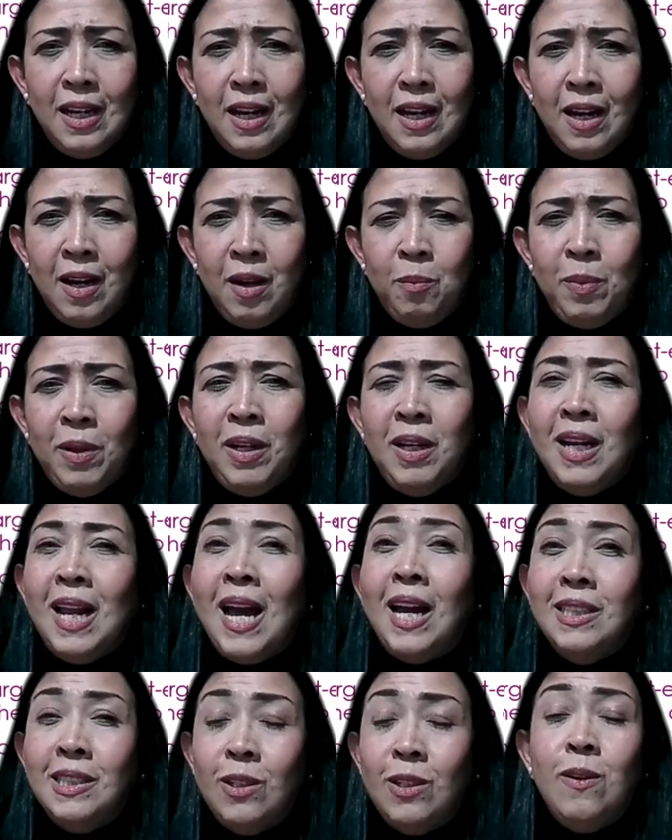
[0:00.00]
but it
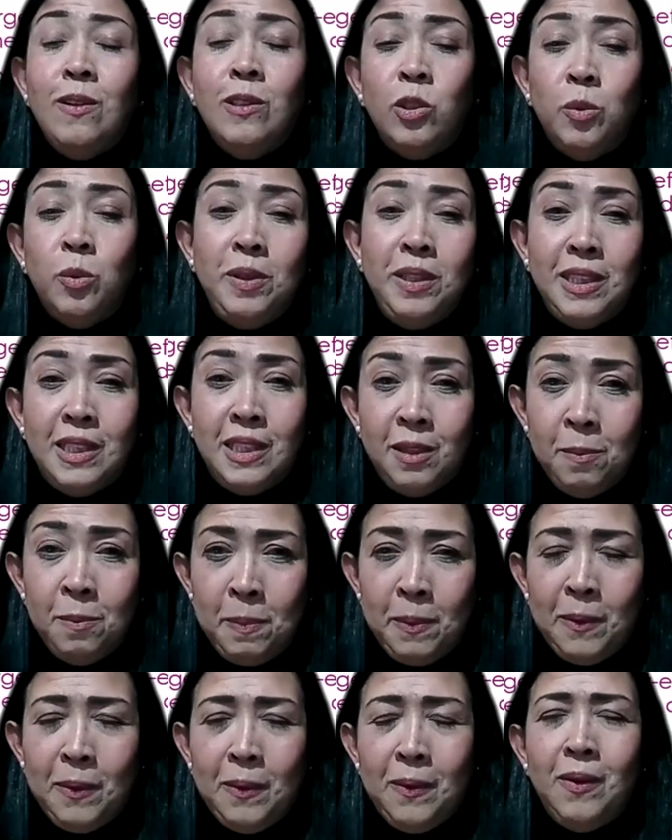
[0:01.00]
has to also be
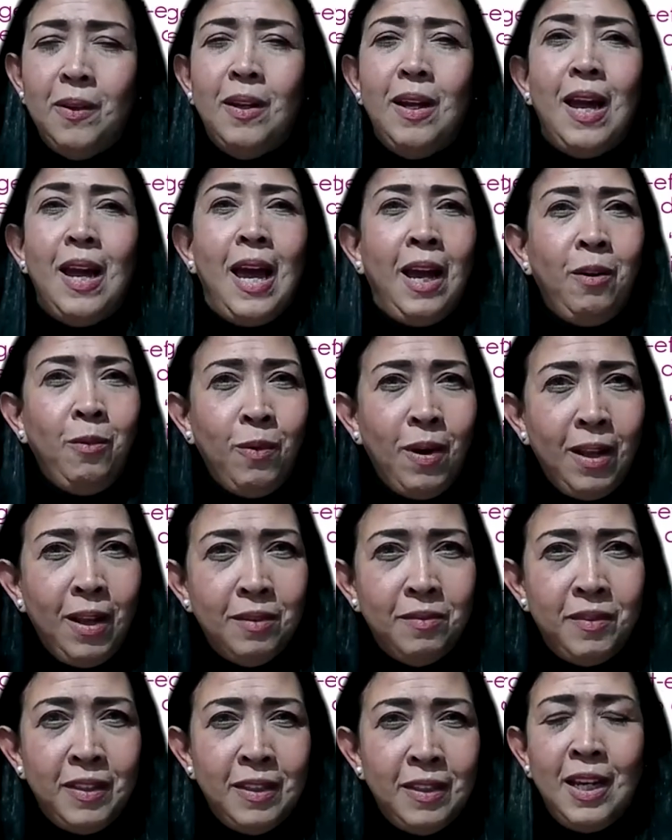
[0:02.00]
simple and
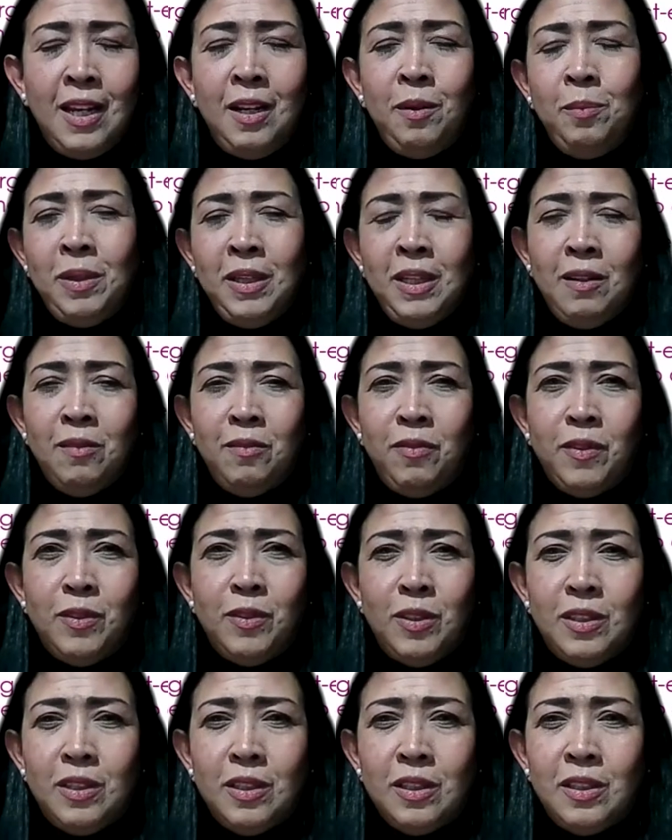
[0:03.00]
relevant and
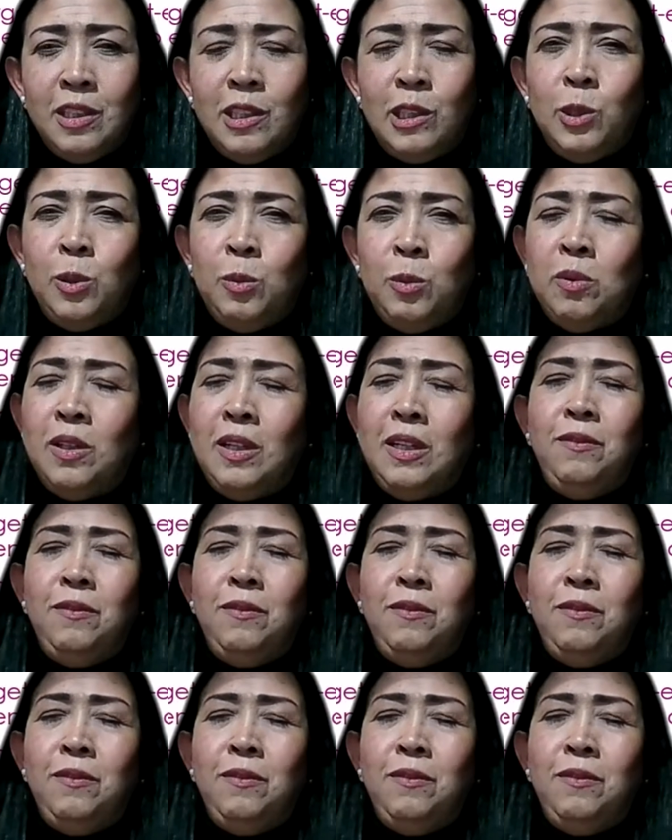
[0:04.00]
meaningful to the consumer.